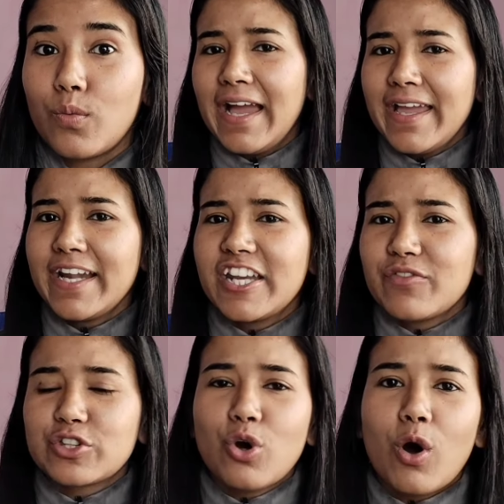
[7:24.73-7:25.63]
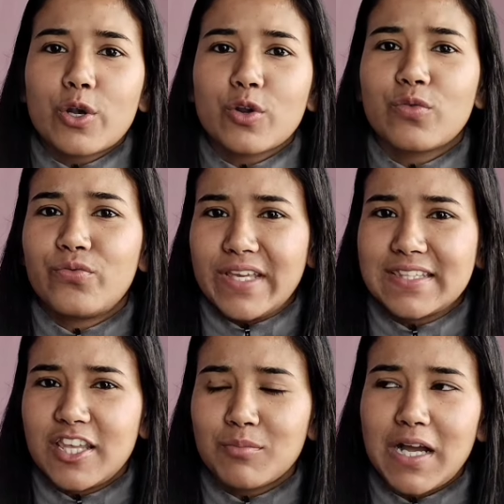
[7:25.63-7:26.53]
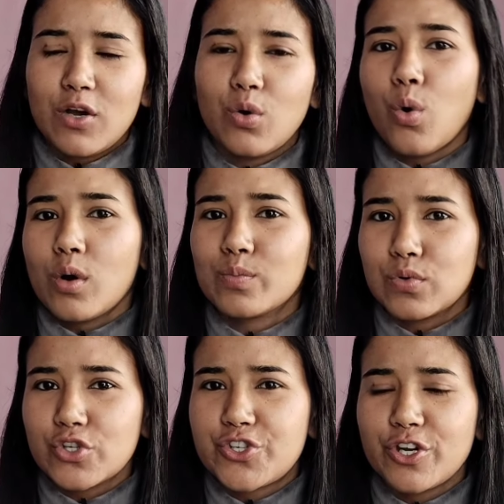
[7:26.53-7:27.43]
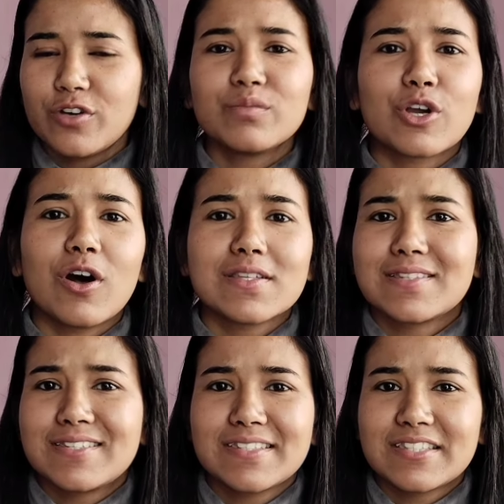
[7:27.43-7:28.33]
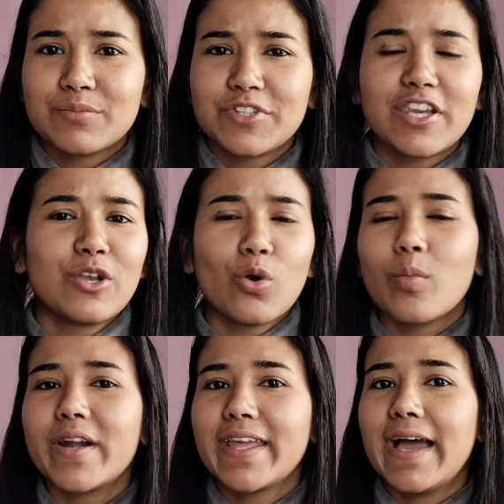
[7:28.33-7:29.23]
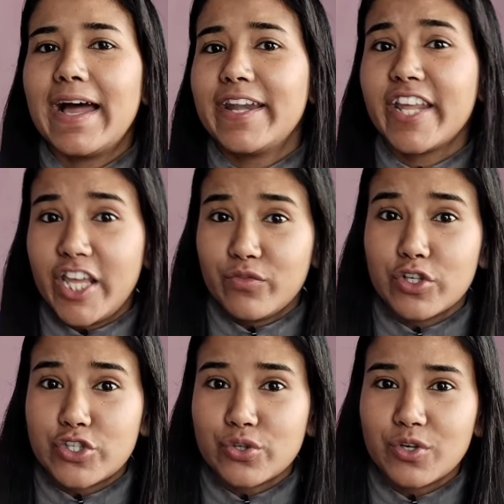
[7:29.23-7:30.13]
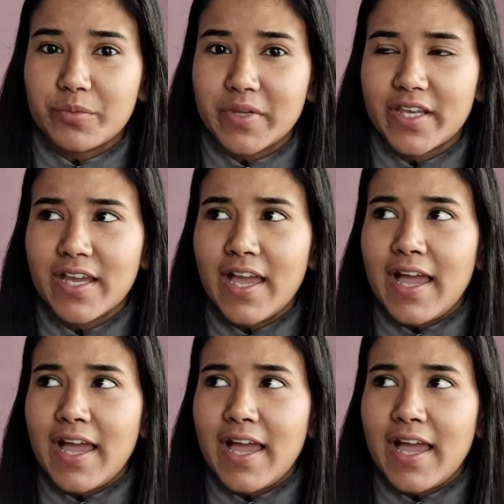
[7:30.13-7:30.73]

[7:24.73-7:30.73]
I had never thought of fixing my own posture because this is something nobody had ever told me.